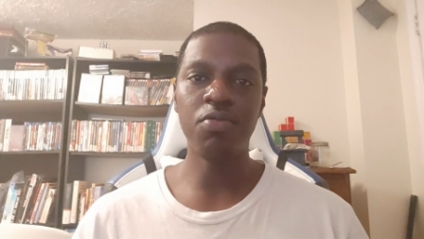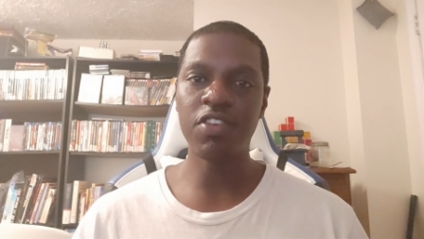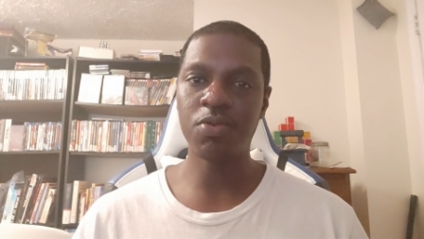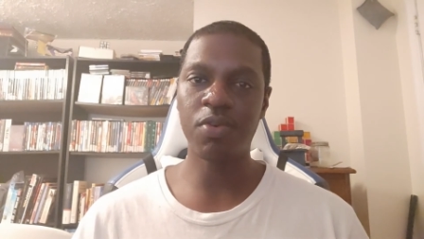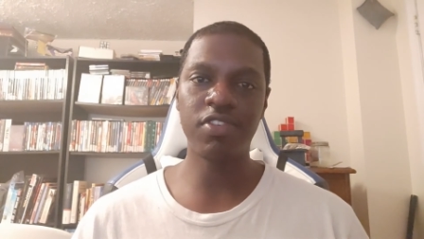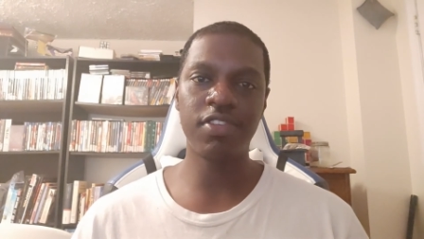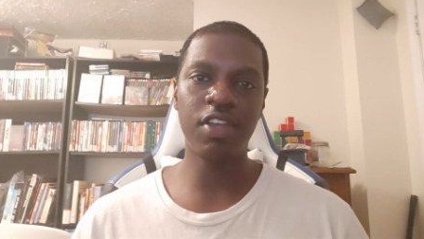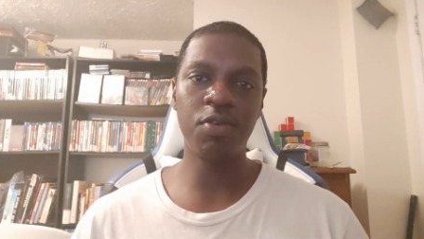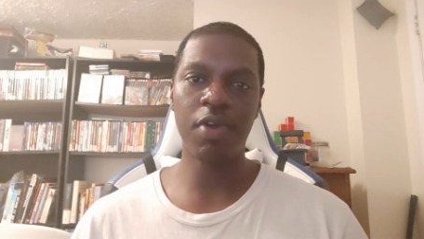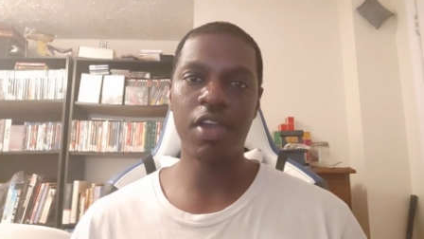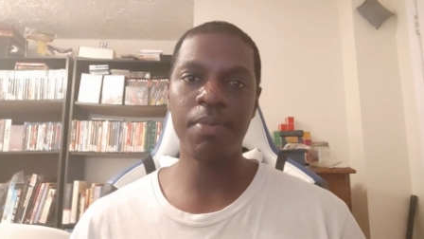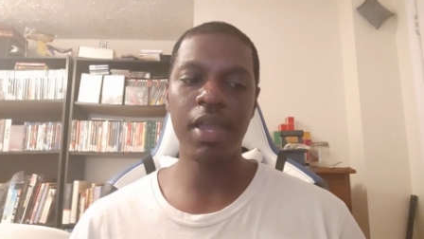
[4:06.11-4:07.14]
resources that
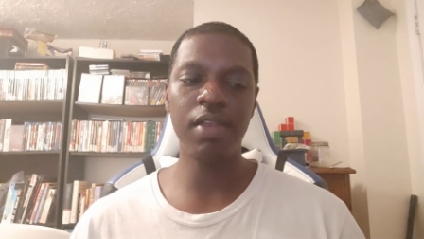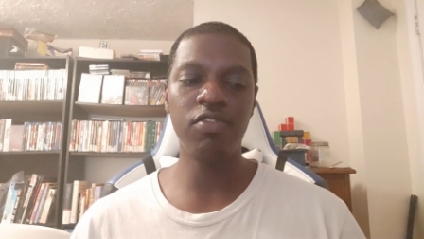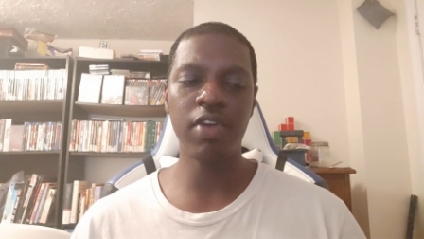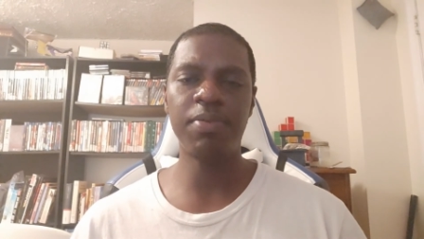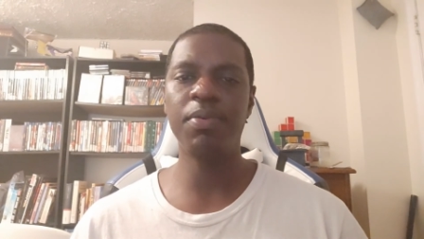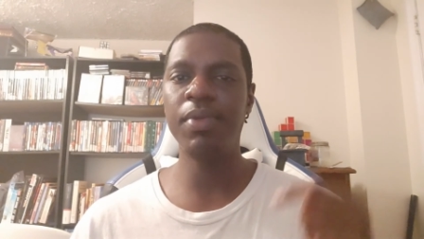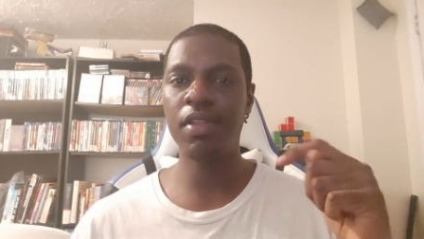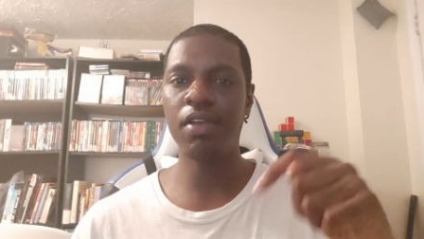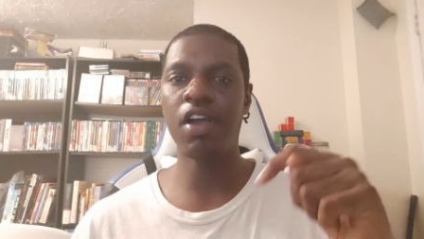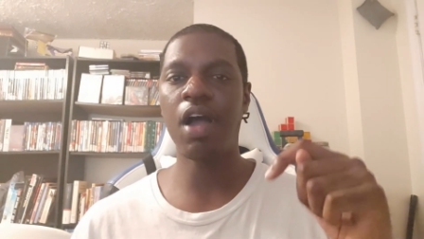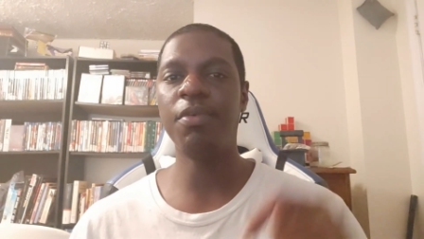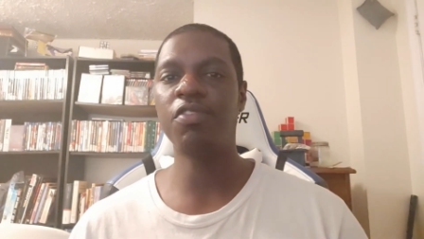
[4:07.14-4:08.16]
you recommend, drop them in
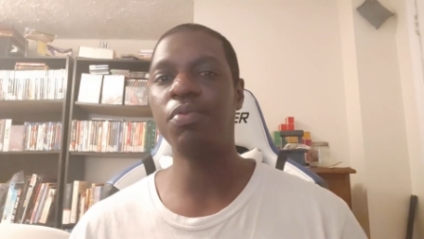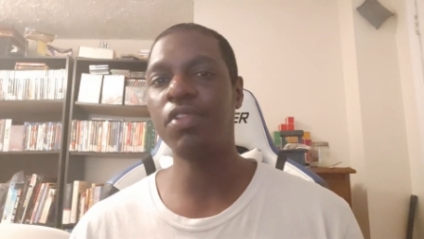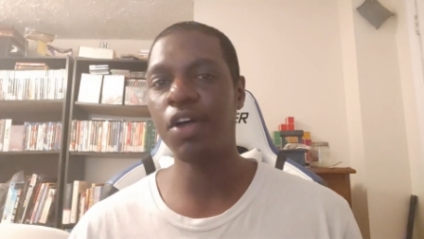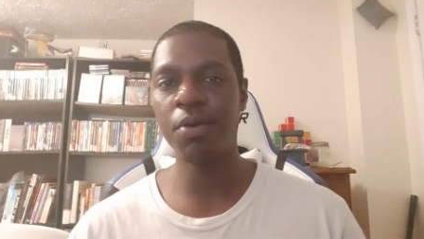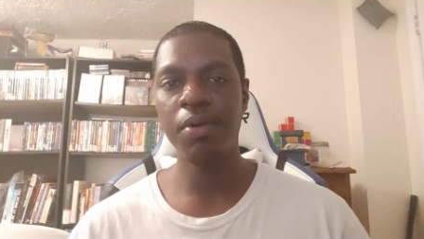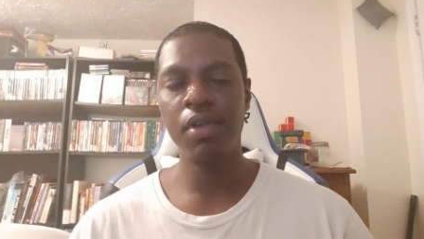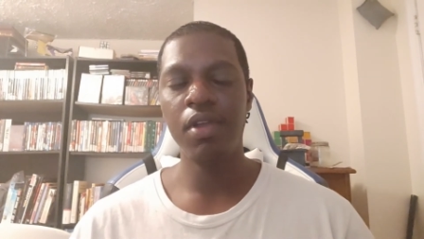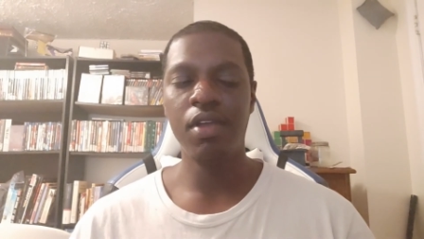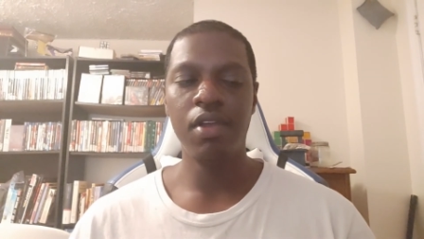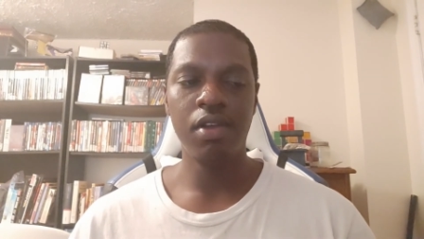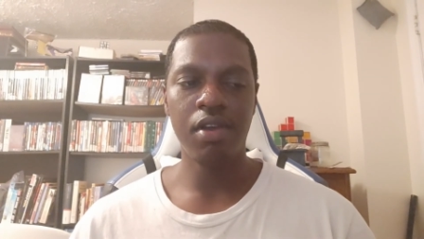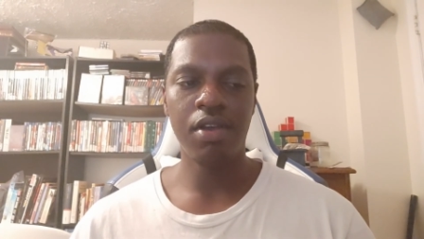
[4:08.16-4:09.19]
the comments below.
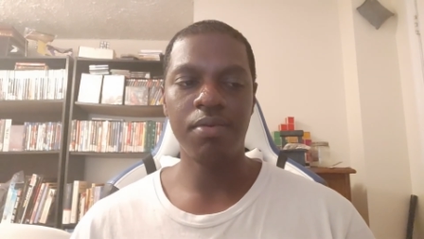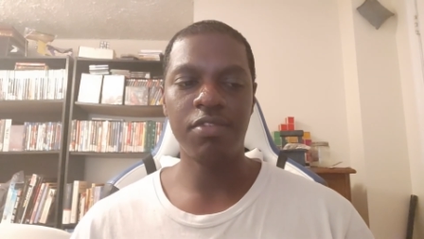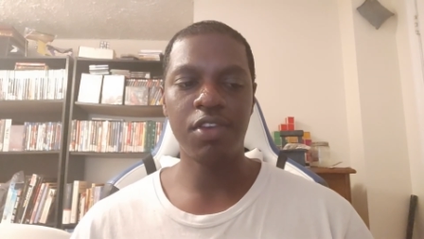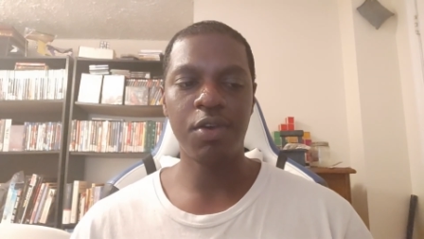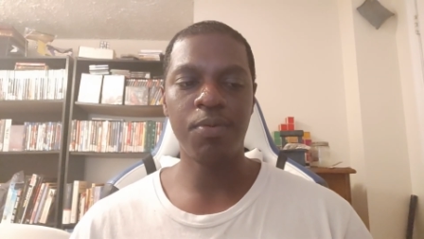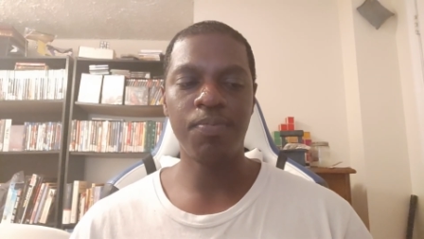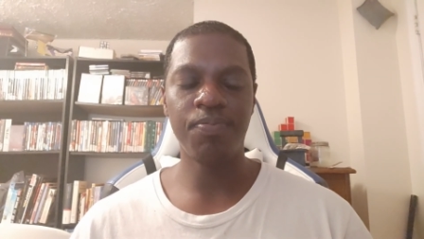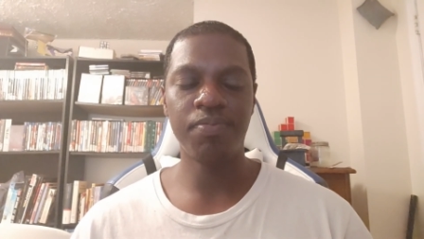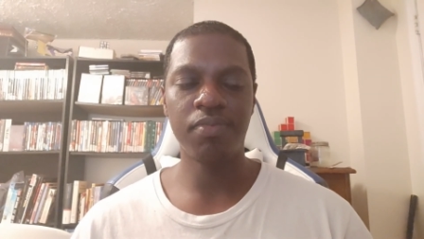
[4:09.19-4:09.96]
Uh, so,